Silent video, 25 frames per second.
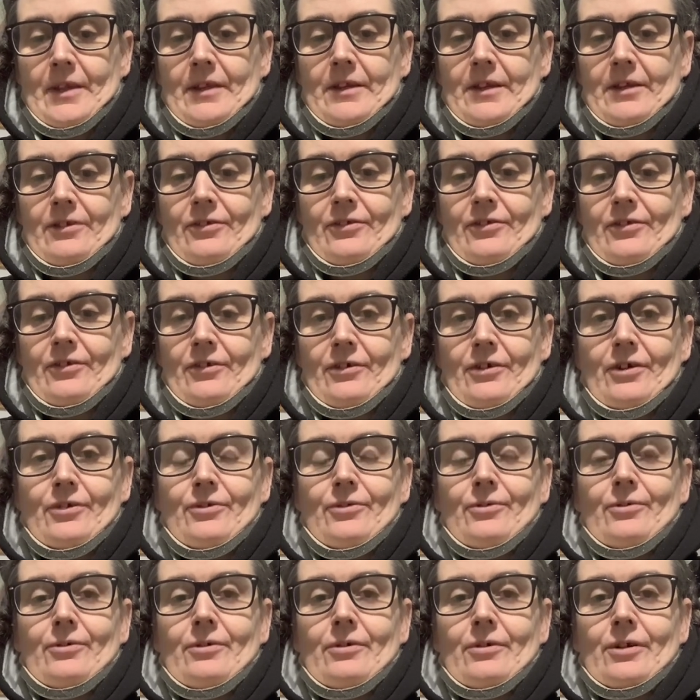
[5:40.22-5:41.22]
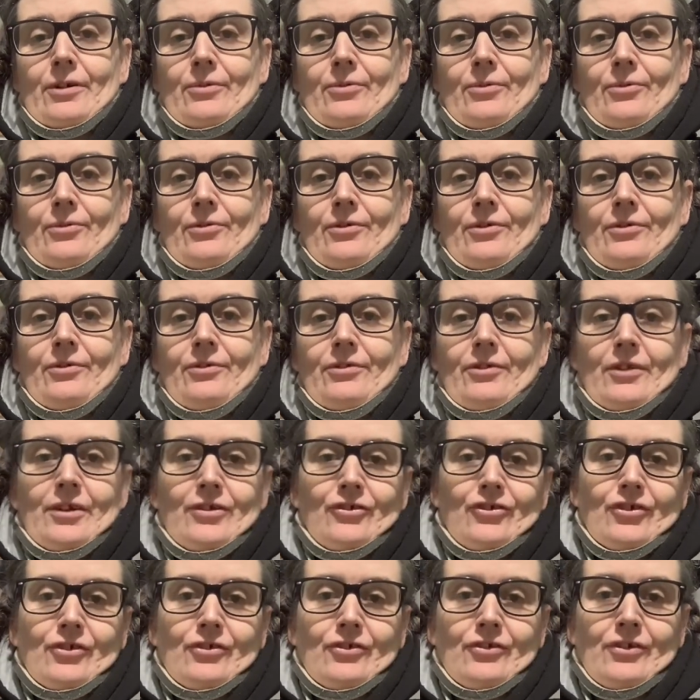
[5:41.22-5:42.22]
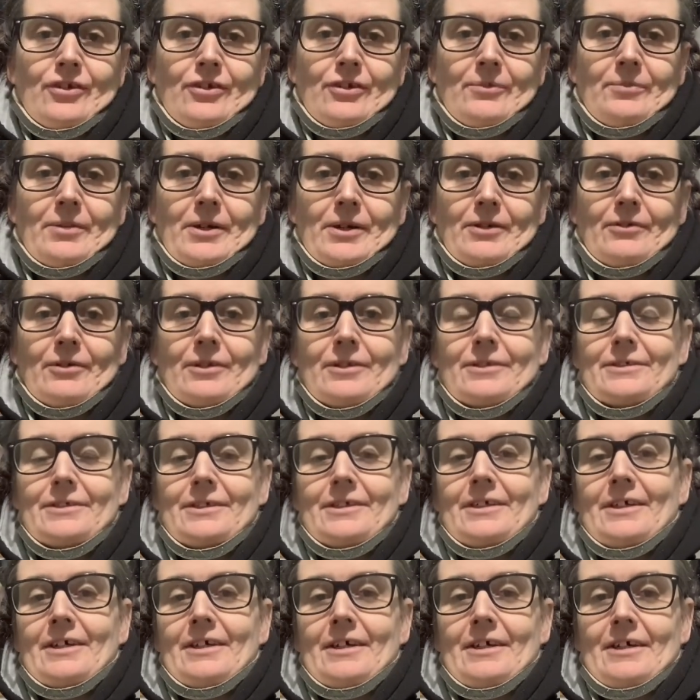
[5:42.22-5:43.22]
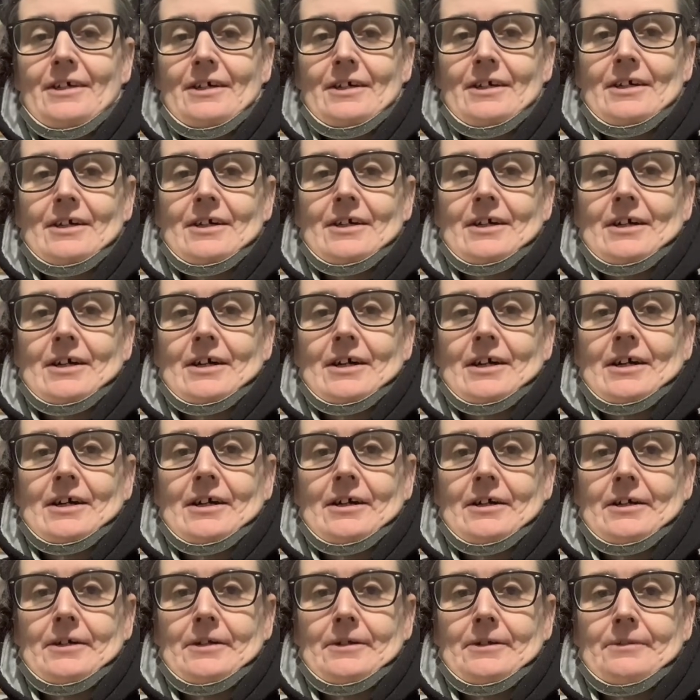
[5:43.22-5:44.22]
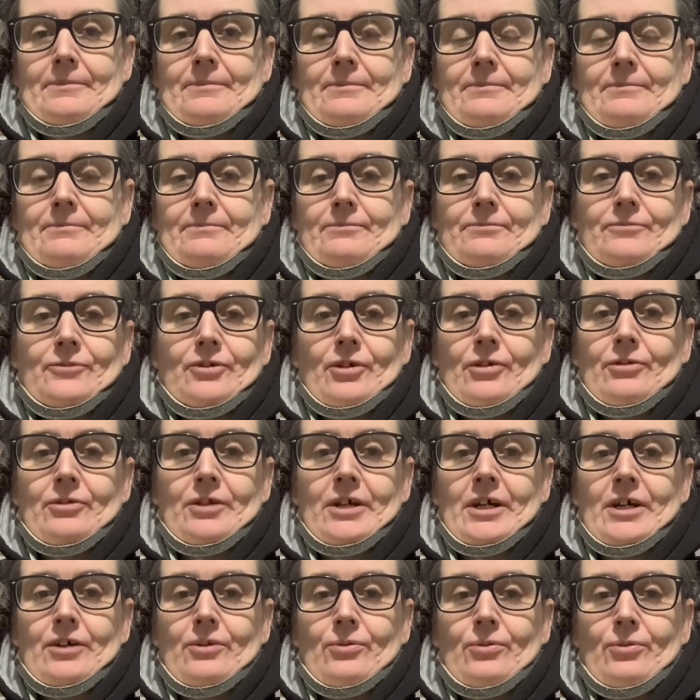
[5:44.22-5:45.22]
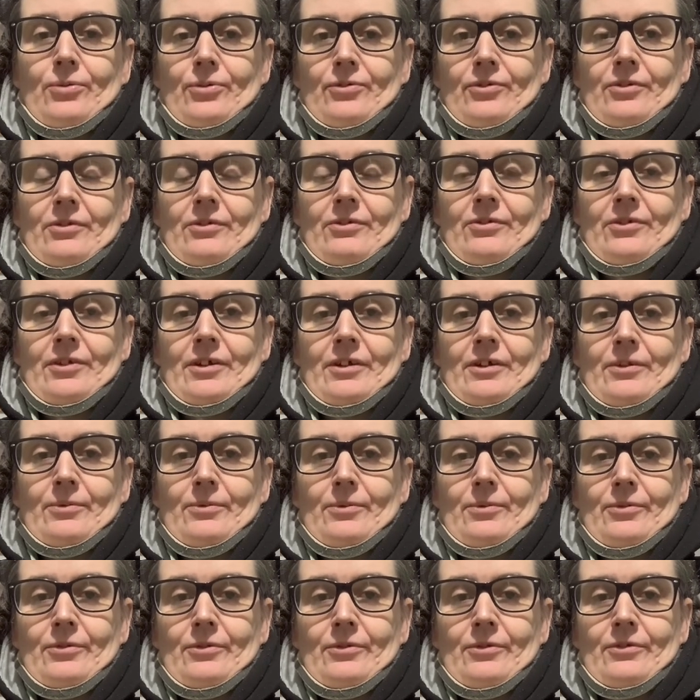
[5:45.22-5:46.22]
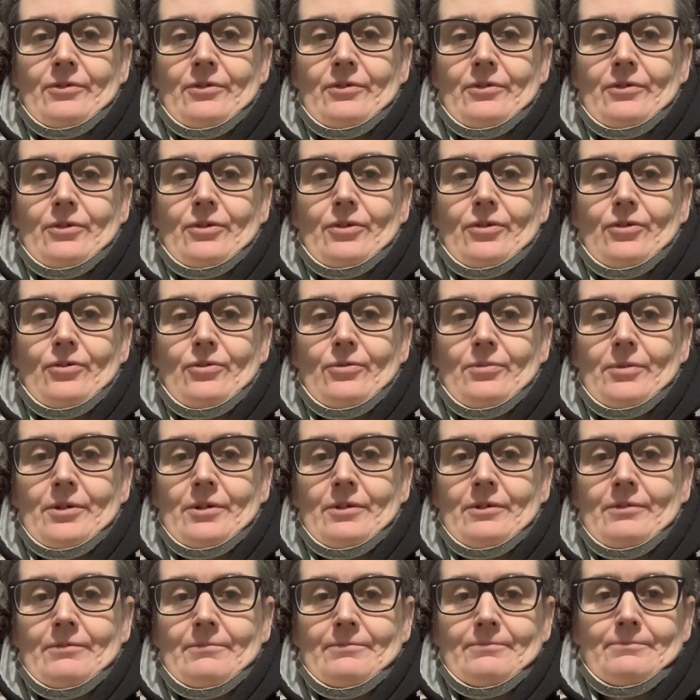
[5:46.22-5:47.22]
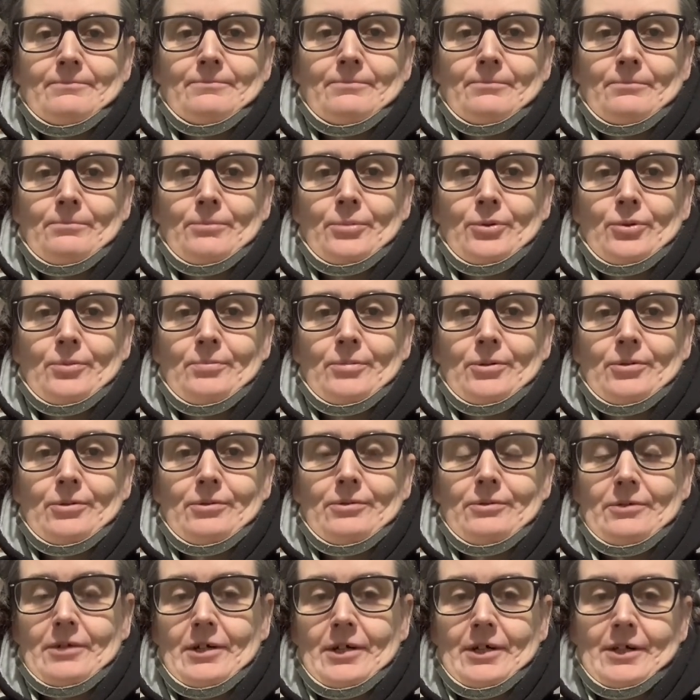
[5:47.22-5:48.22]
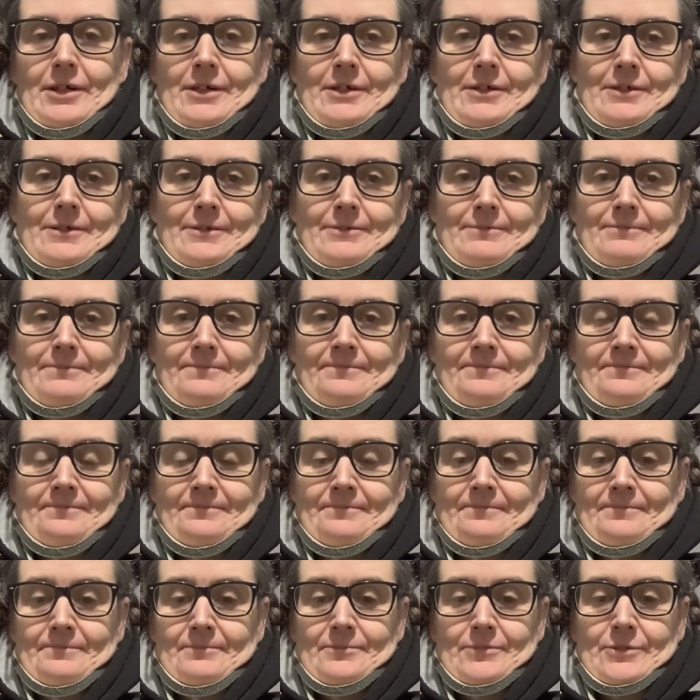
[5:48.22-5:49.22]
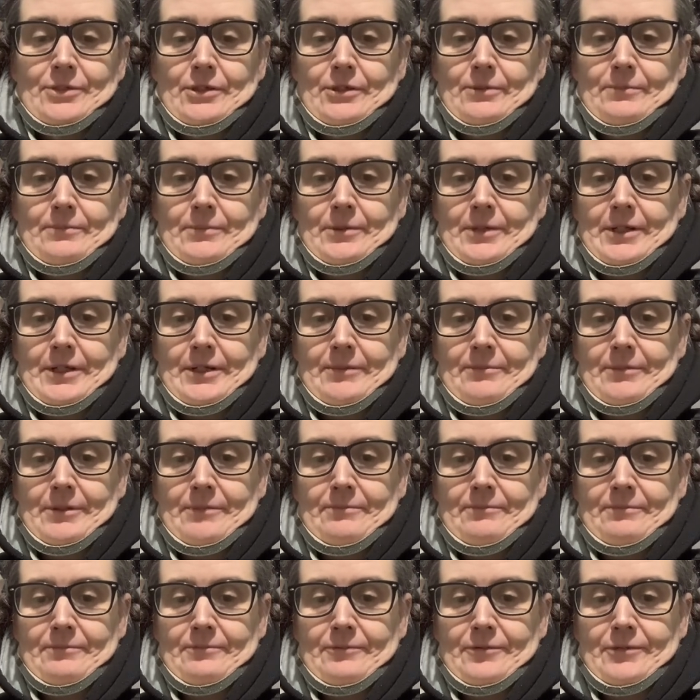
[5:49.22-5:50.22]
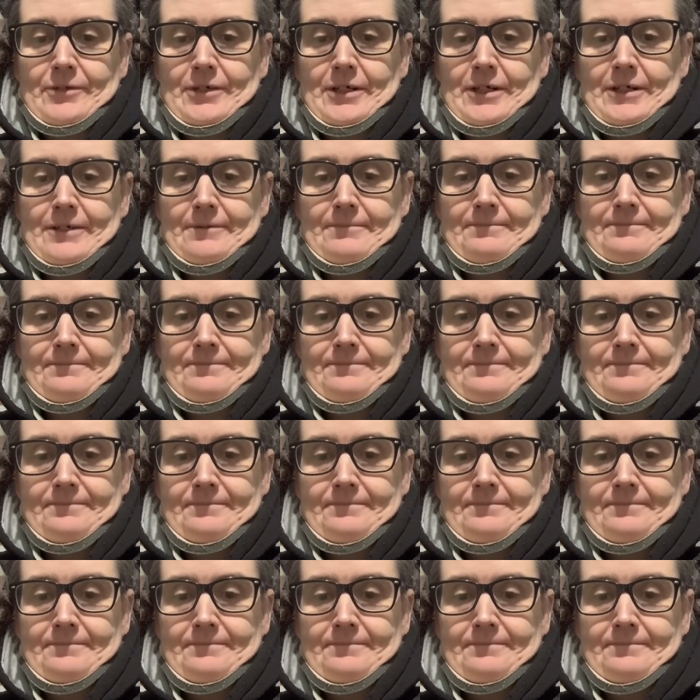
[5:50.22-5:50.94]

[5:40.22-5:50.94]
Yes, I do like horses, as you can see in the background. Don't hate horses. It was human boo-boo. Don't blame them for that.